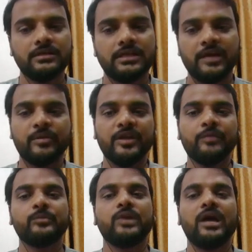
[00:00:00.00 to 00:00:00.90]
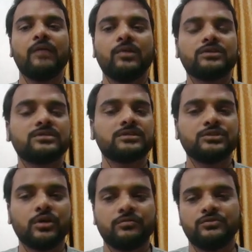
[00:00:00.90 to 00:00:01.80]
Like many people have lost the
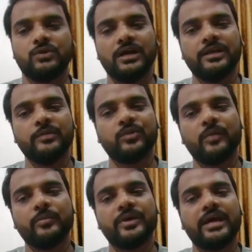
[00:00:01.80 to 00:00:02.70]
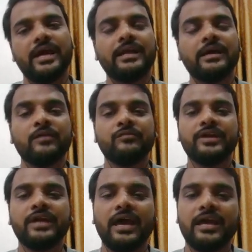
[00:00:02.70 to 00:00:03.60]
job, so unemployment and
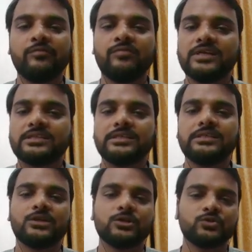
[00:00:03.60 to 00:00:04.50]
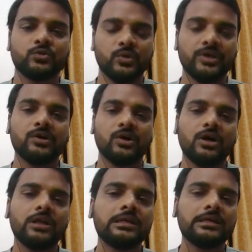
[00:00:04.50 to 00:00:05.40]
very high inflation is also going
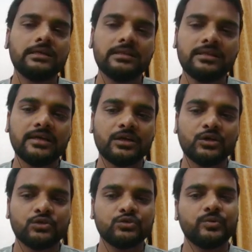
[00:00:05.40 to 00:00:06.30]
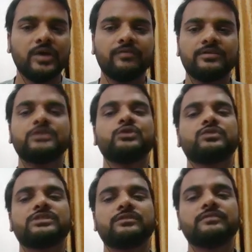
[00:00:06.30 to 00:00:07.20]
on there. So we have the
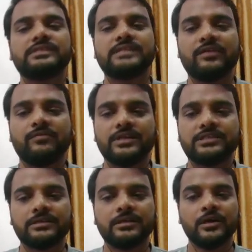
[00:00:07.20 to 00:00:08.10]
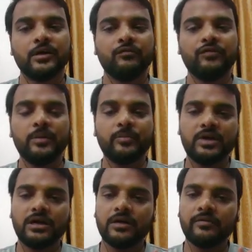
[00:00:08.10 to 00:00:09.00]
situation of stagflation. Philip
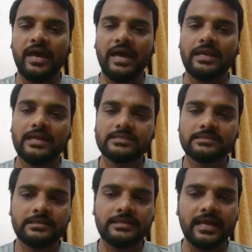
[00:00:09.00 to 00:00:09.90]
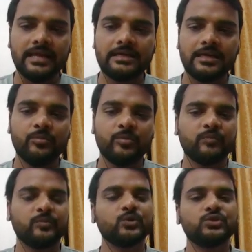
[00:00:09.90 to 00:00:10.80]
curve highlights the directly
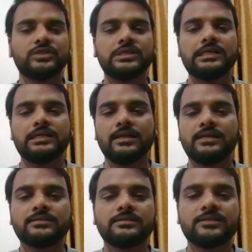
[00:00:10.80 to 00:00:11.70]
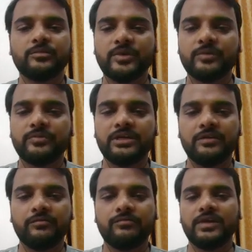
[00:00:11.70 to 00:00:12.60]
proportional relationship between
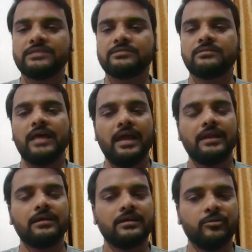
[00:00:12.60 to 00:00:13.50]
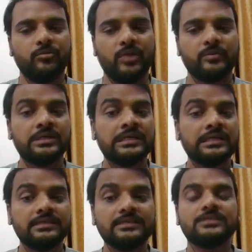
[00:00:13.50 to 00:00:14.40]
inflation and unemployment.
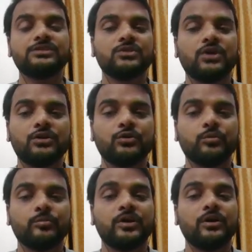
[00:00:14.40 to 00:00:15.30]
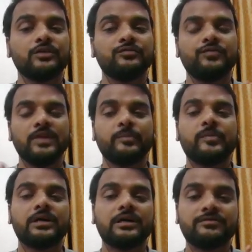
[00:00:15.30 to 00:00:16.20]
This is not true because Philip
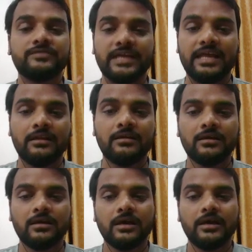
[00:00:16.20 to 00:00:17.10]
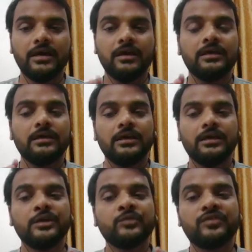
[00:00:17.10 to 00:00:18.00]
curves tell a
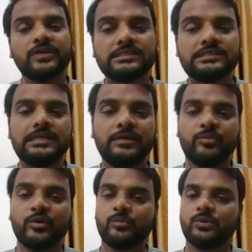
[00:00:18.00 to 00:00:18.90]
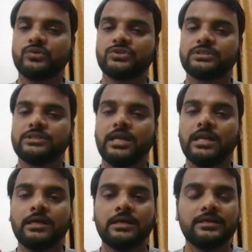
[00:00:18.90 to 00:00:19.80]
inversely proportional
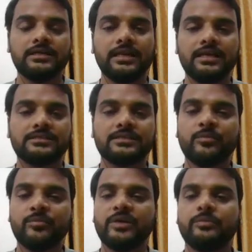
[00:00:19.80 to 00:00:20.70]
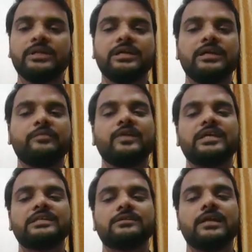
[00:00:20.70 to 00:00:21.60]
relation between
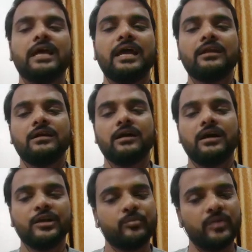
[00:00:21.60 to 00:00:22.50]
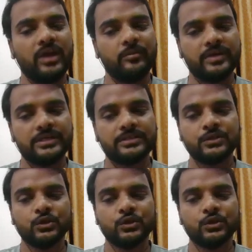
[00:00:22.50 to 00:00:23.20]
inflation and unemployment.